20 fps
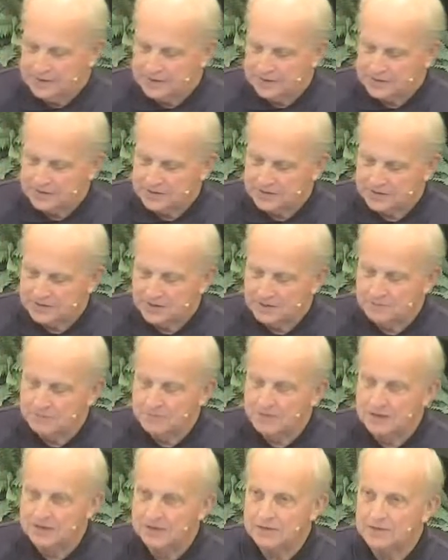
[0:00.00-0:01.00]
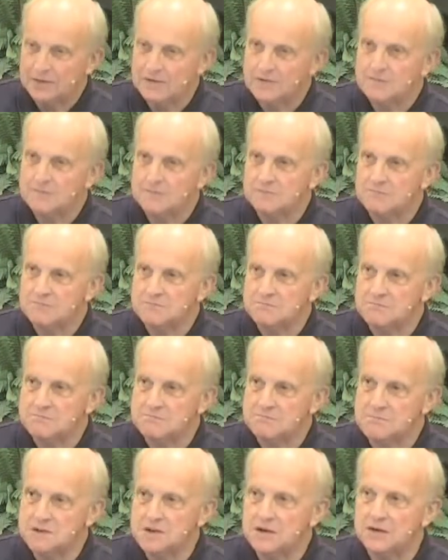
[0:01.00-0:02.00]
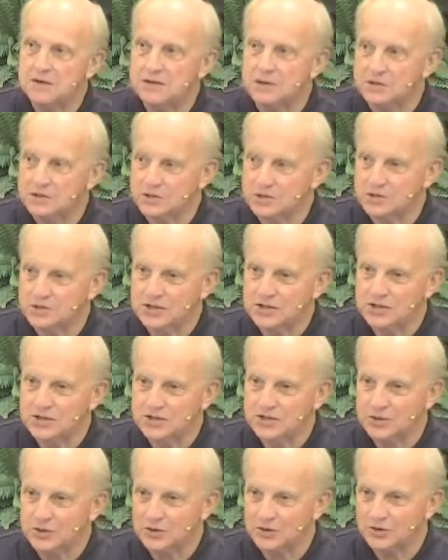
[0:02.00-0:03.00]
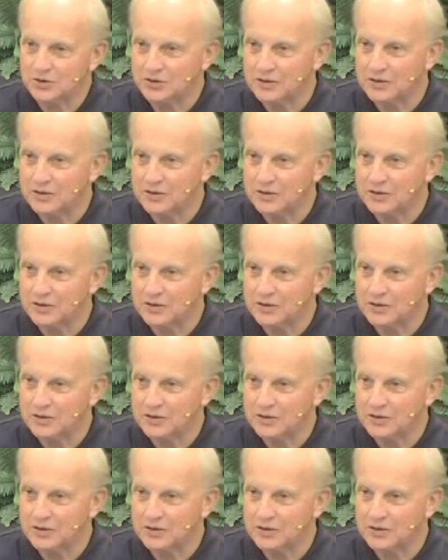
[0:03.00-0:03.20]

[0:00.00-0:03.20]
Some made millions just on